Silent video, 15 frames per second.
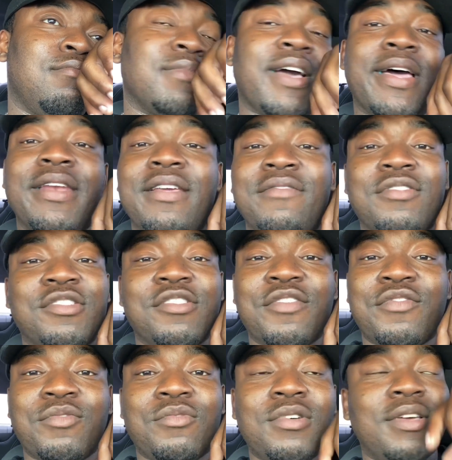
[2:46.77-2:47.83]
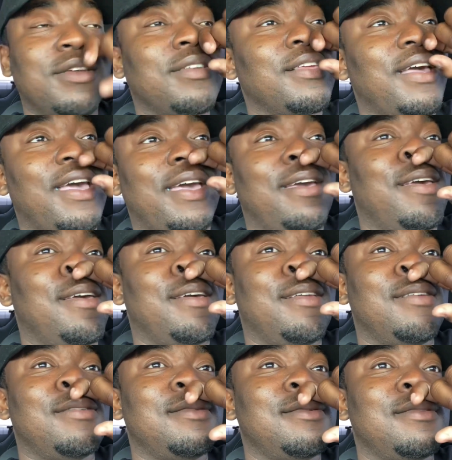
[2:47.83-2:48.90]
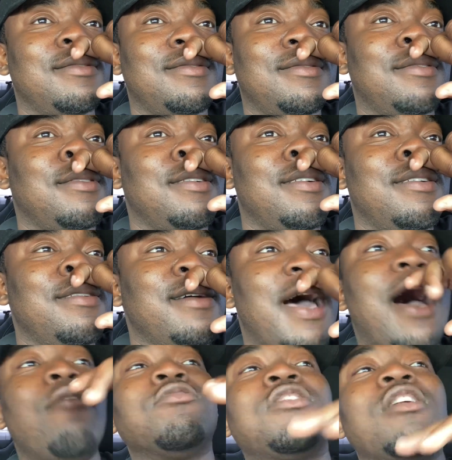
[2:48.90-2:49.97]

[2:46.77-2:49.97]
I never driven one and I was